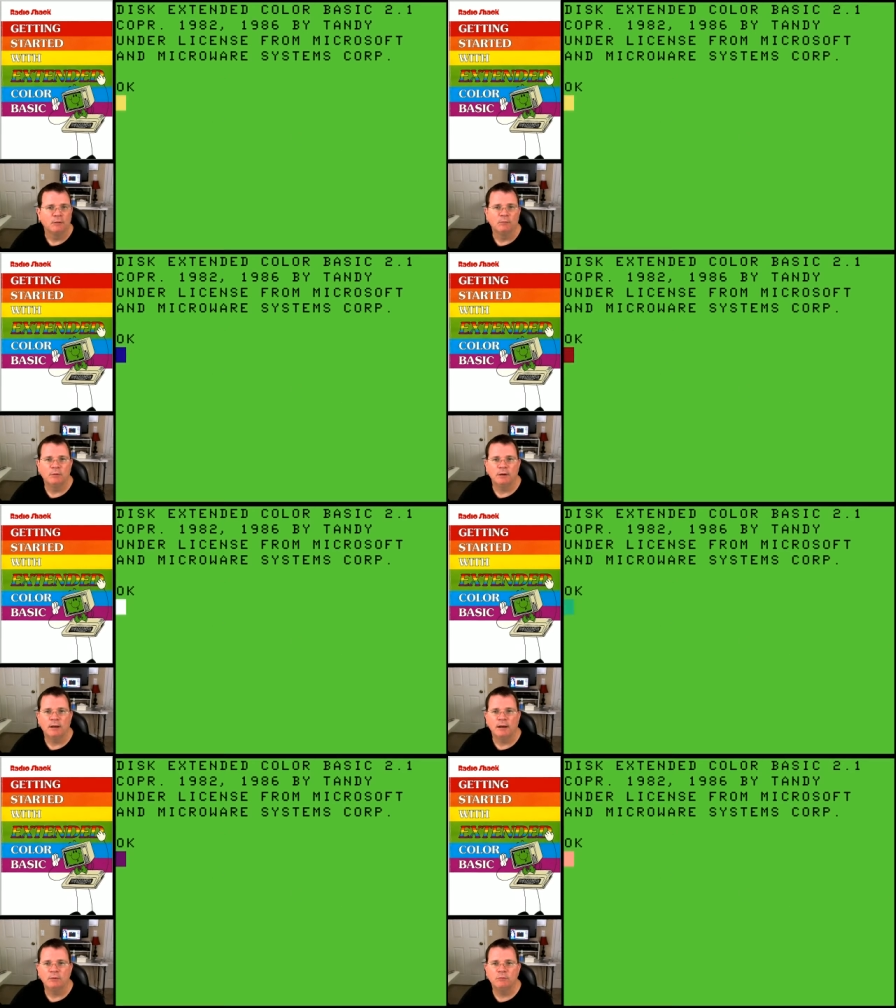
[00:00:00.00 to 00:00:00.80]
what
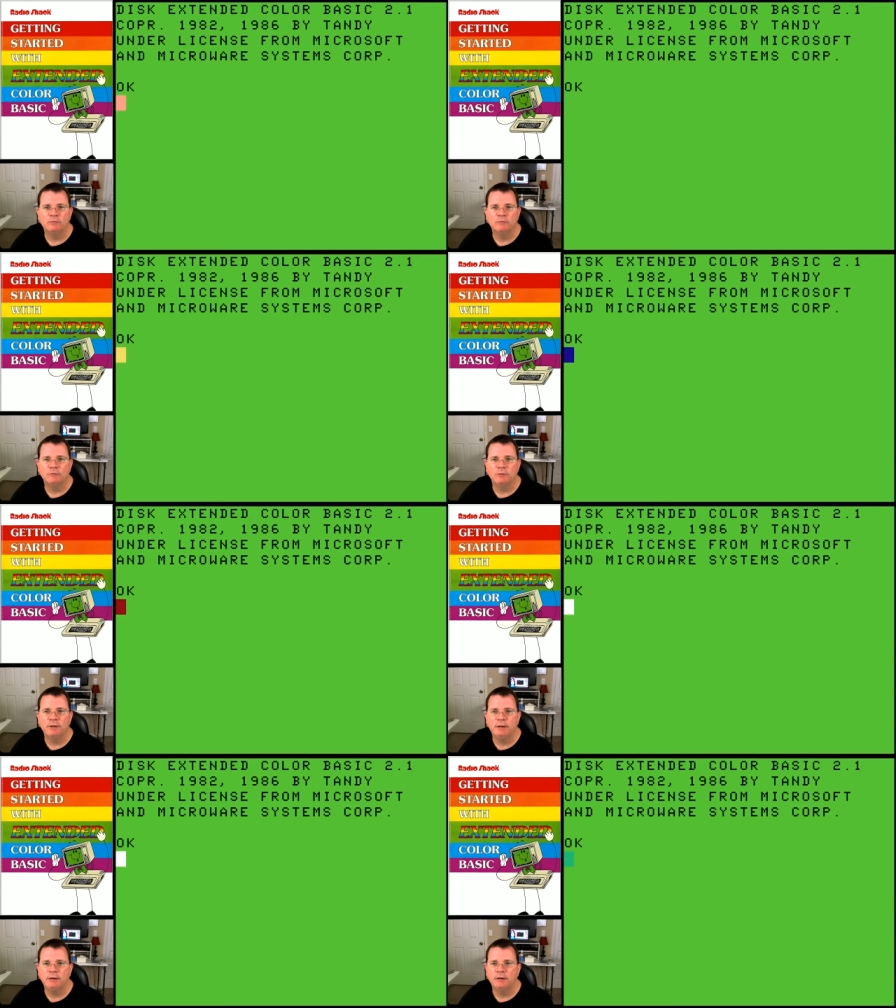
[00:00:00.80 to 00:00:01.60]
I will do
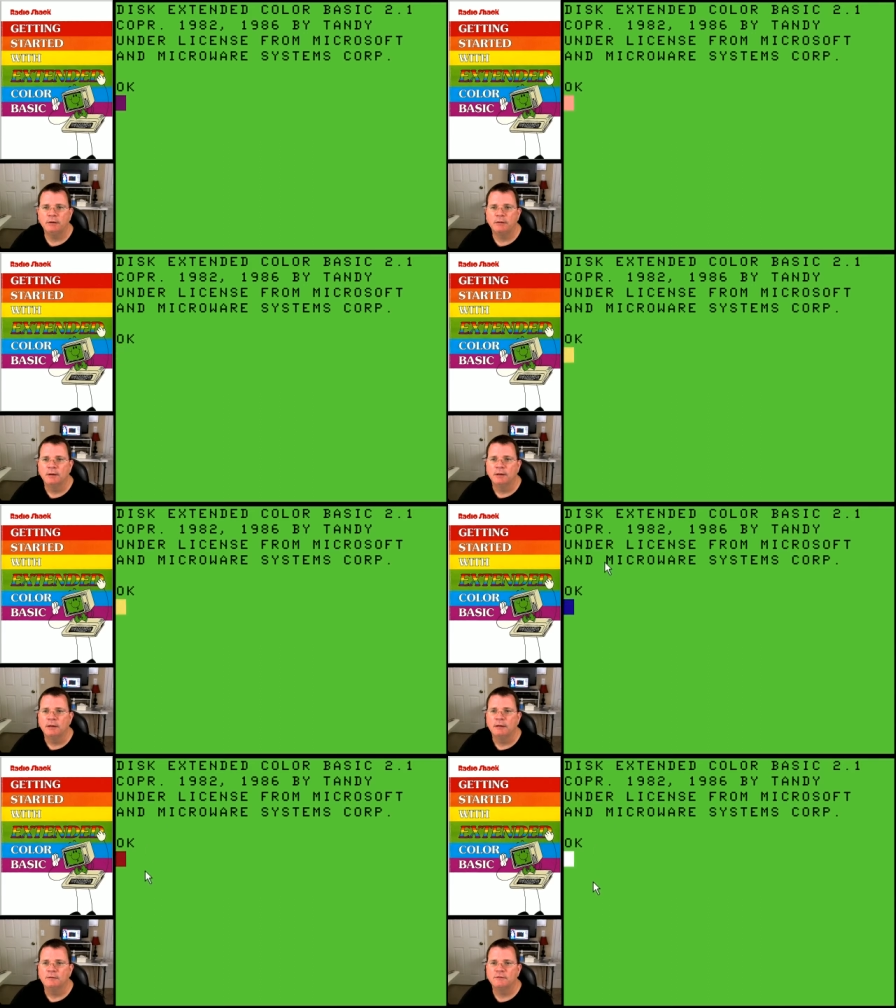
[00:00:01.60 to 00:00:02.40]
here
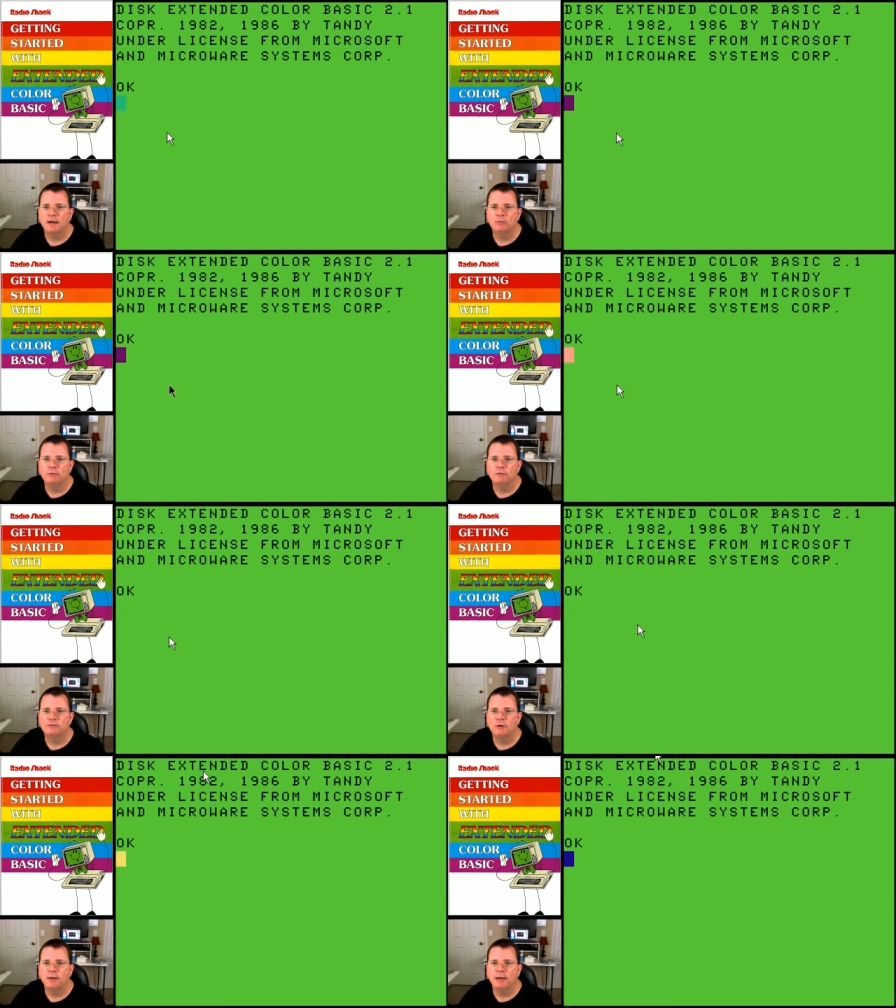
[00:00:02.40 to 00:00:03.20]
is I will
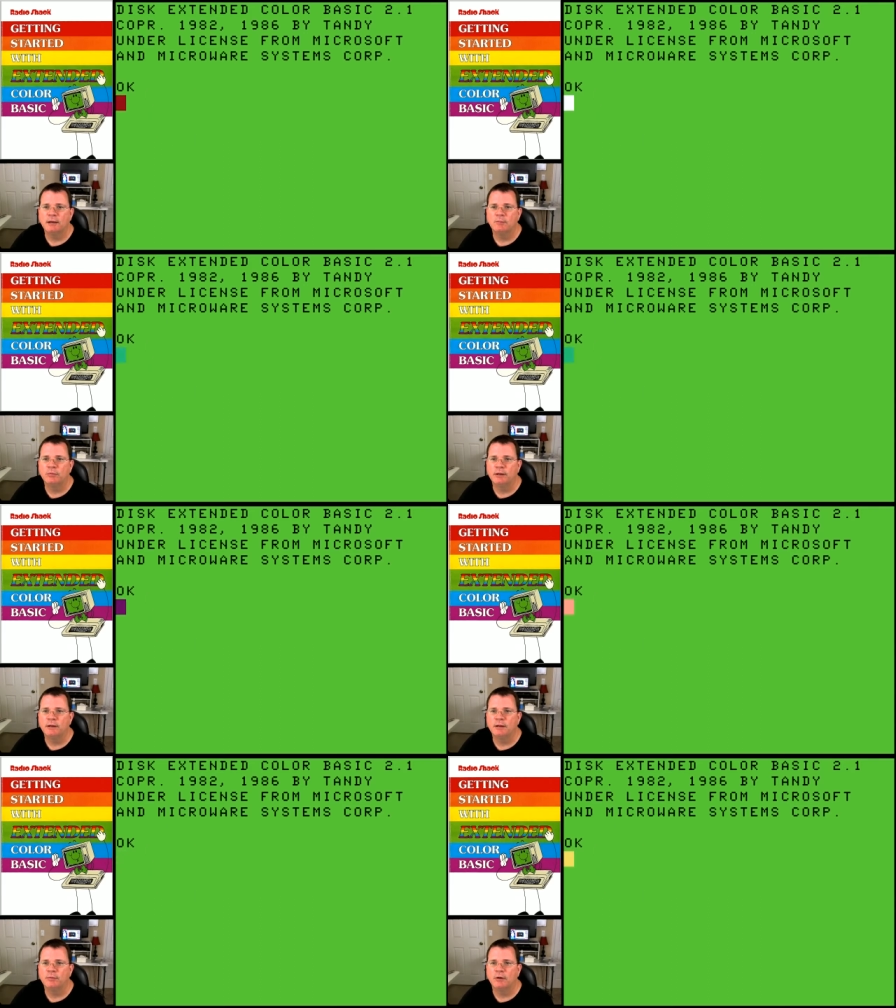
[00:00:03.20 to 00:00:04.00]
just go ahead and bring
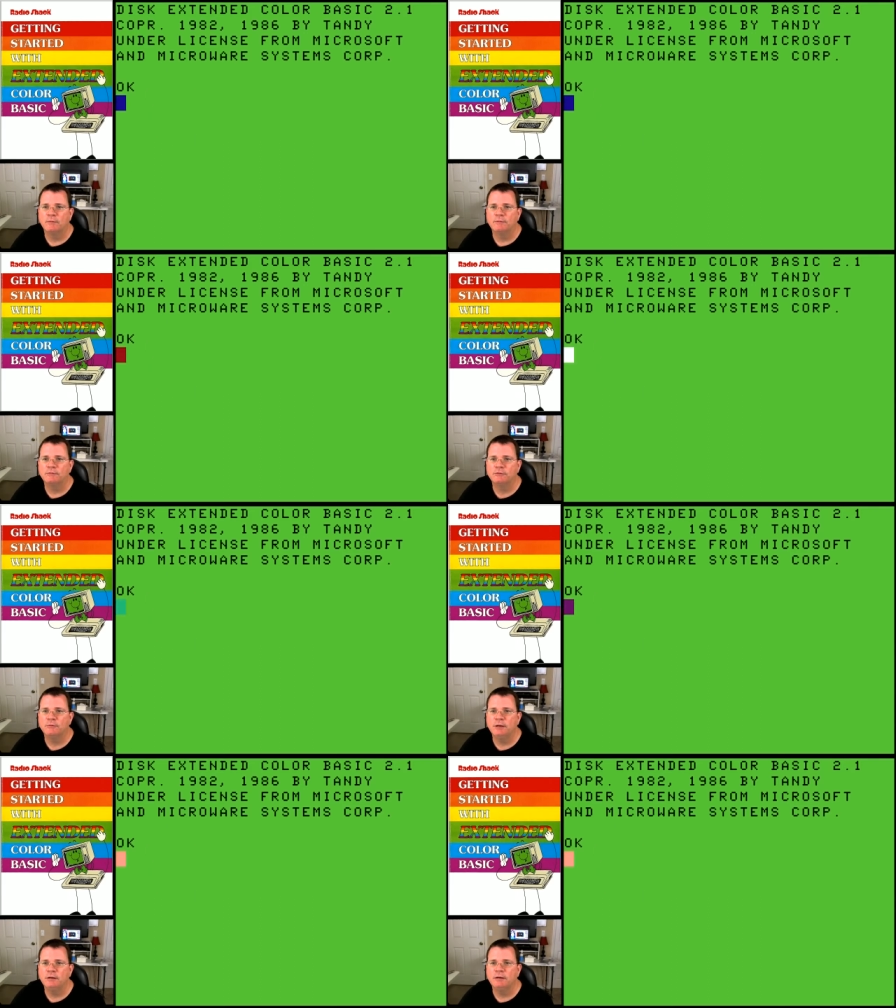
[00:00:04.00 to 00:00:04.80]
it up on the
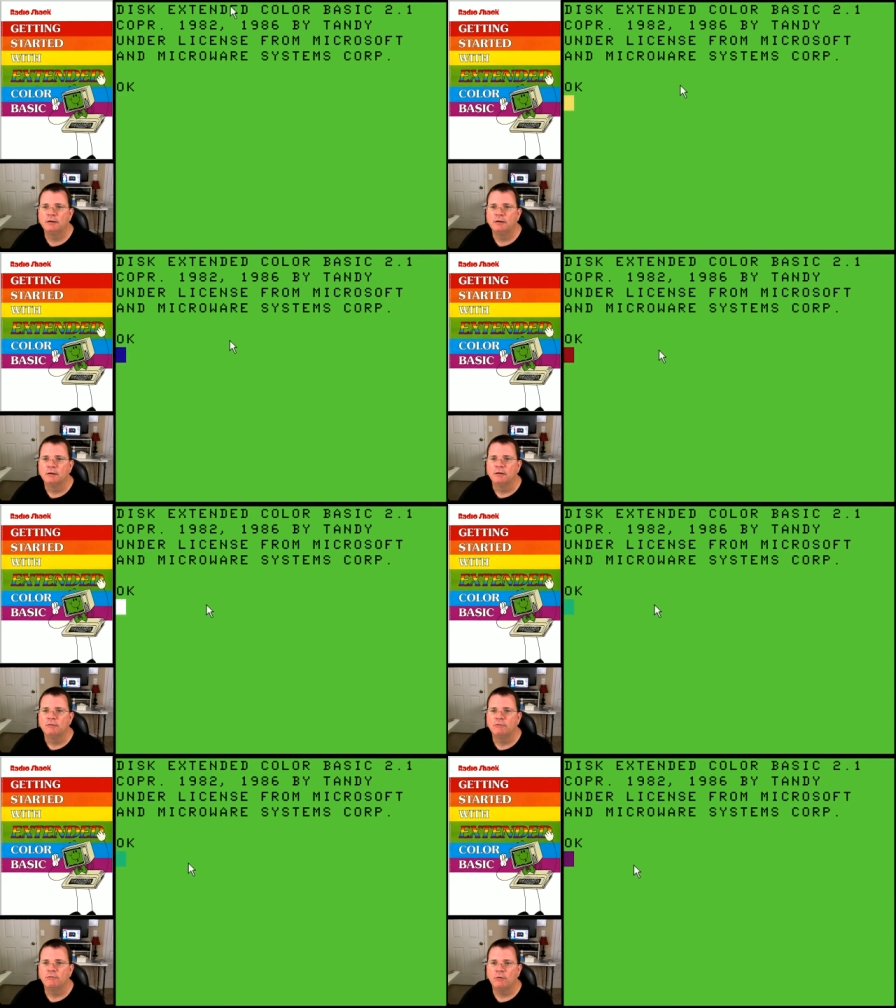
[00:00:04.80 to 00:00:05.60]
screen
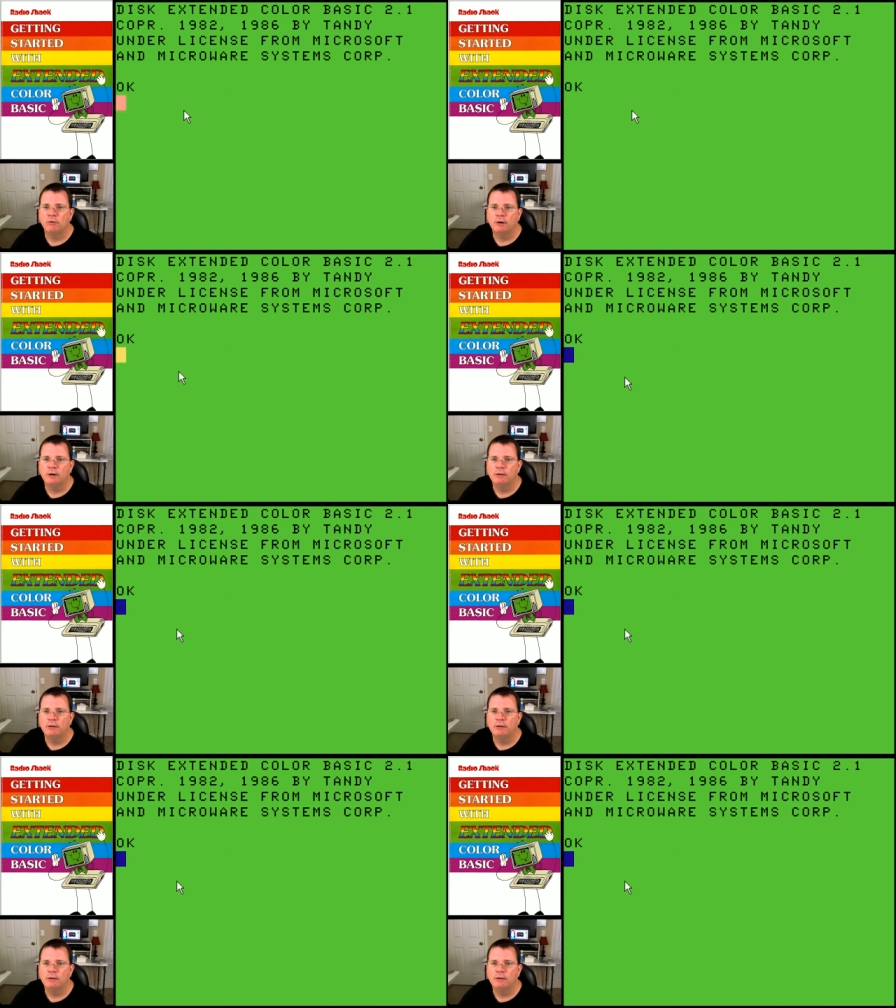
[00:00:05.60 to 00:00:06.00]
for